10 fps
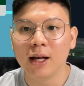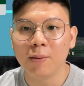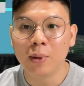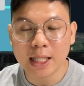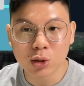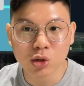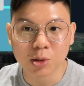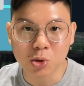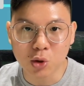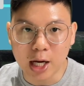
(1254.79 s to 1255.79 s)
Please do
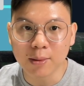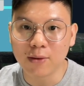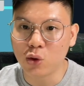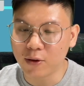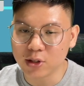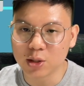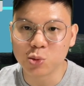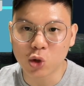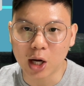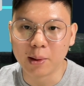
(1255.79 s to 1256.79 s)
subscribe if you haven't
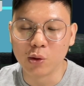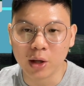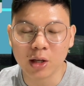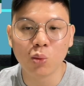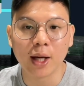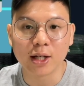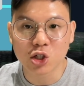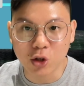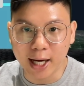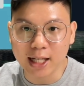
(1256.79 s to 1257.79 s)
subscribed already. We are
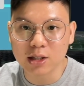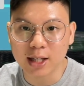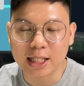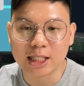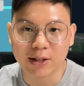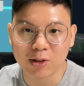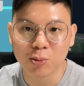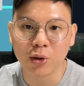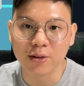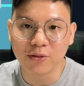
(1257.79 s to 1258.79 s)
trying to hit
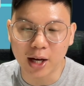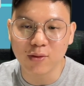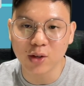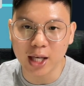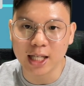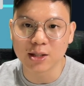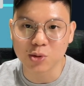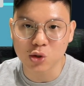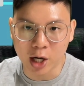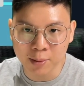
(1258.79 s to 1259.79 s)
7.5k
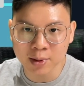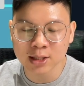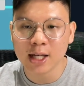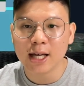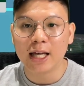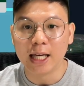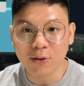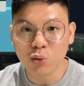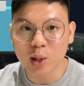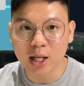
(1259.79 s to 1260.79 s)
subscribers. If
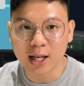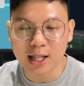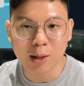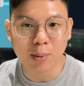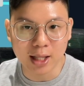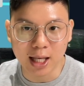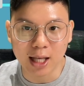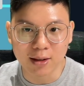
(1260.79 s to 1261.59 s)
we can get there by the end of